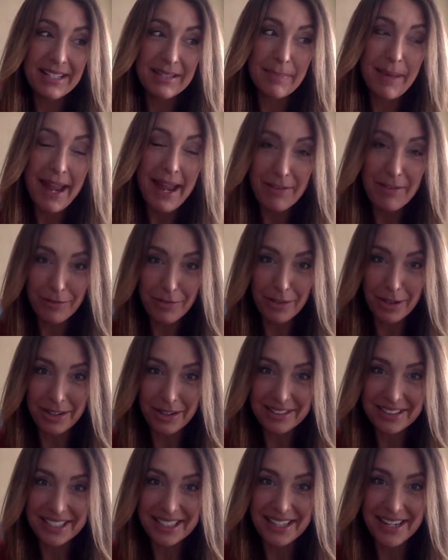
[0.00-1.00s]

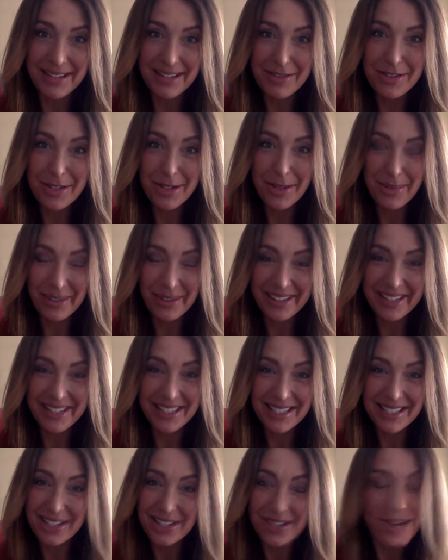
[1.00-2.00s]
painful to kind of do your
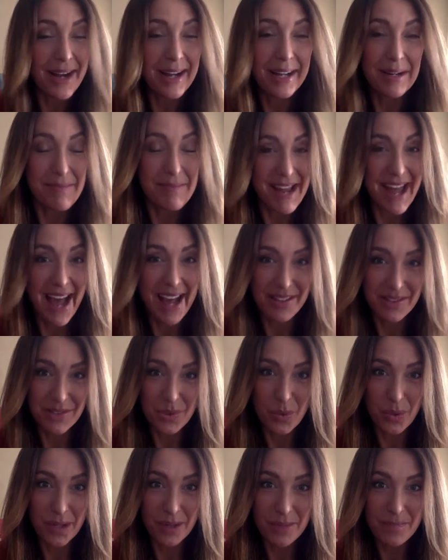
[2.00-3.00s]
workouts because you're not going to be as
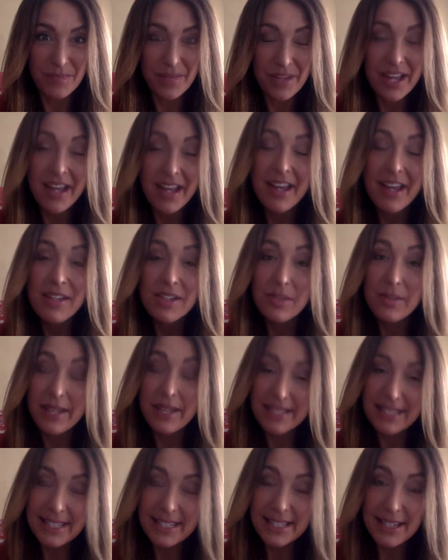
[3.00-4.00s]
sore. So
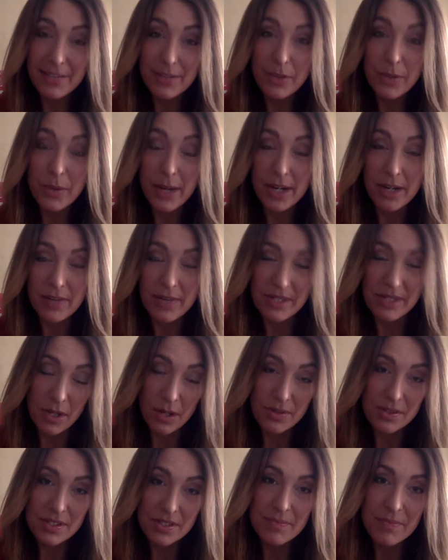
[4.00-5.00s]
that's going to give you greater
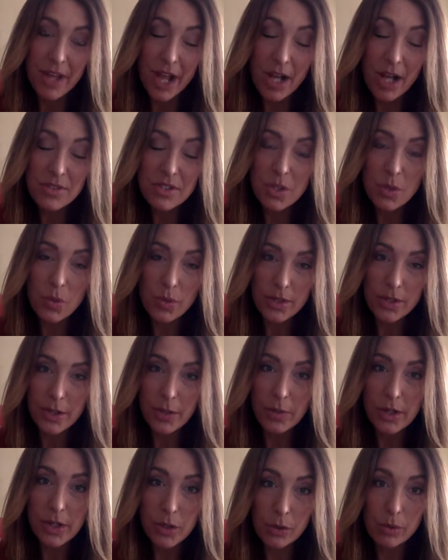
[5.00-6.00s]
results. Also, when
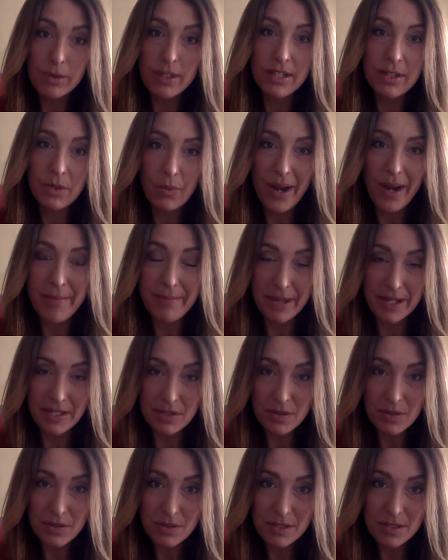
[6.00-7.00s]
you're recruiting the right
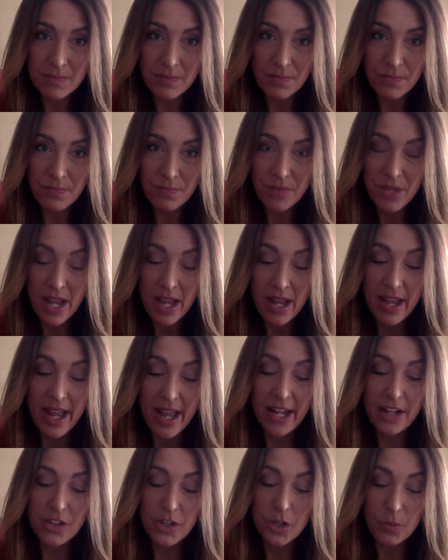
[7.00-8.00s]
muscles
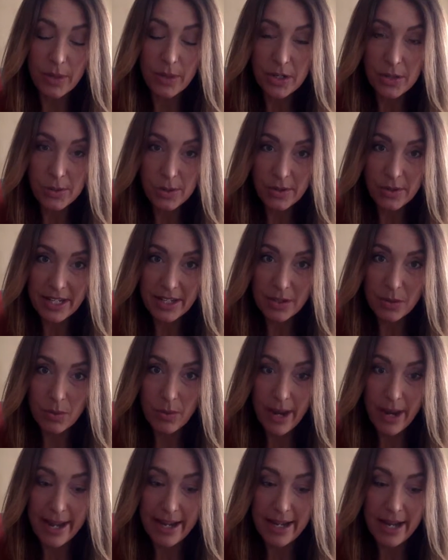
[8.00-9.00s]
and you're recruiting the
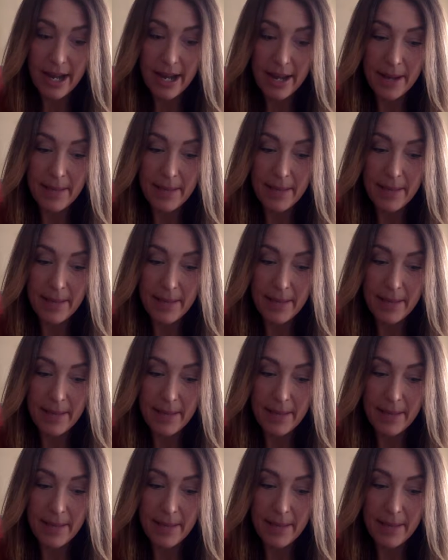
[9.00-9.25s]
right